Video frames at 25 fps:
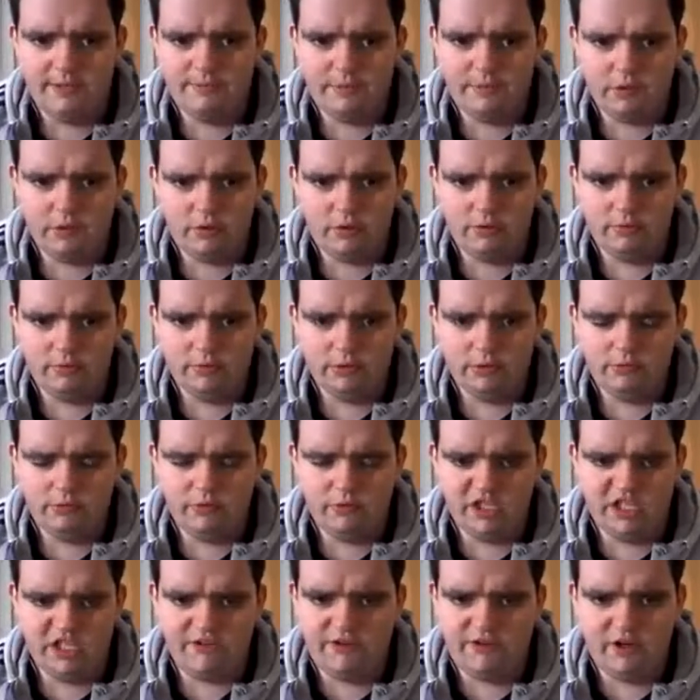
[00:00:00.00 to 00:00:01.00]
or
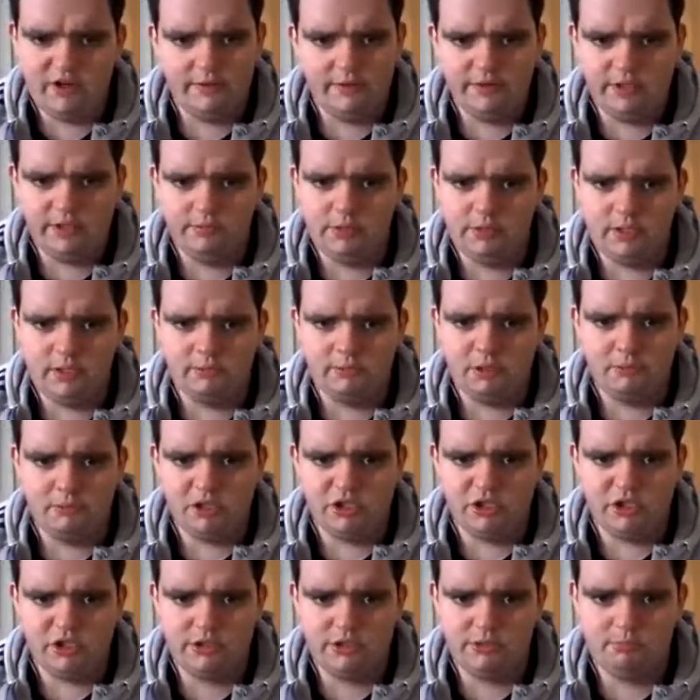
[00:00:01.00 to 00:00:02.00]
whatever. Sometimes I'm
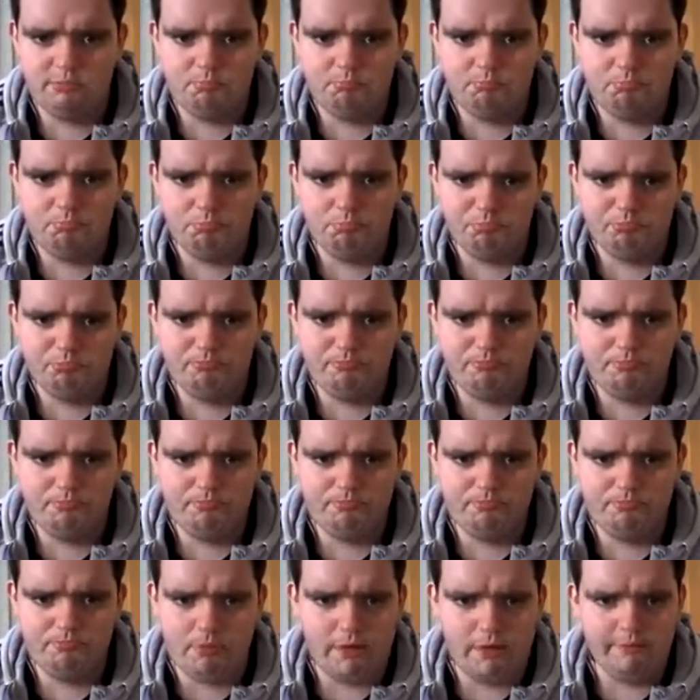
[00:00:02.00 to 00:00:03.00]
just
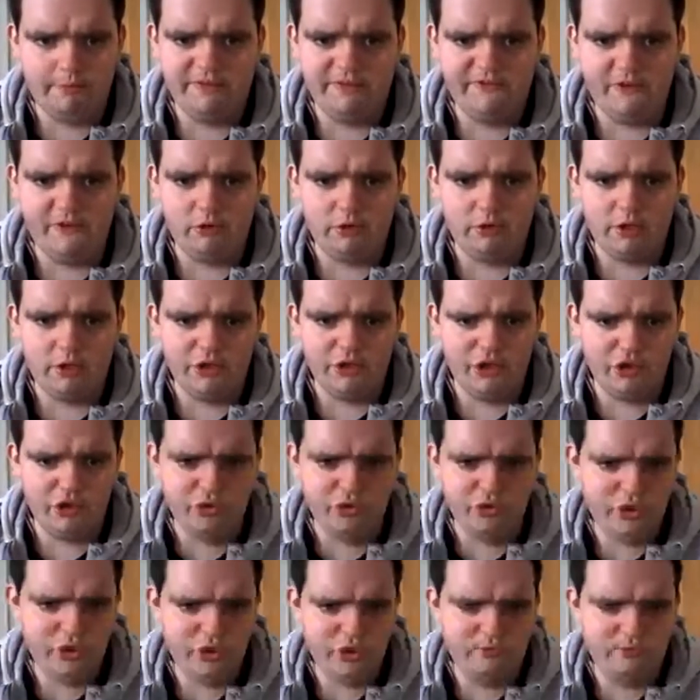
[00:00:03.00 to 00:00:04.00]
on my phone on
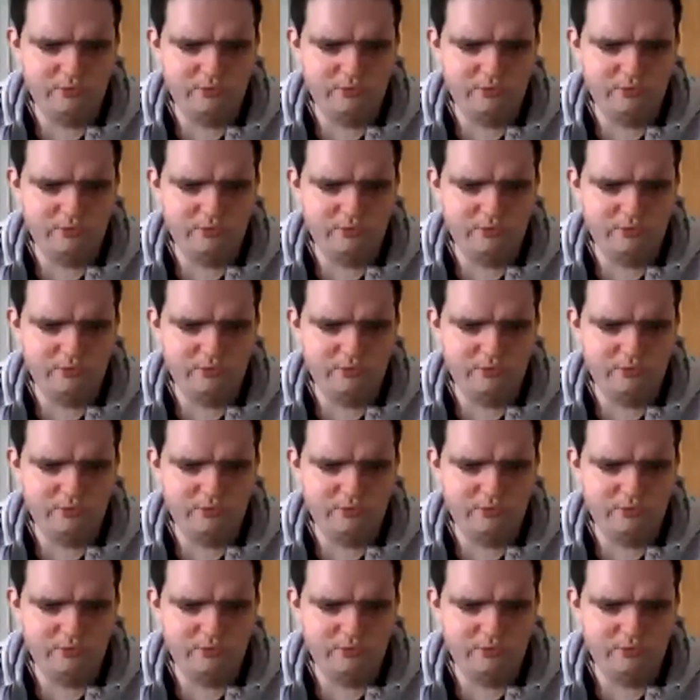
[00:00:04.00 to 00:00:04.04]
YouTube,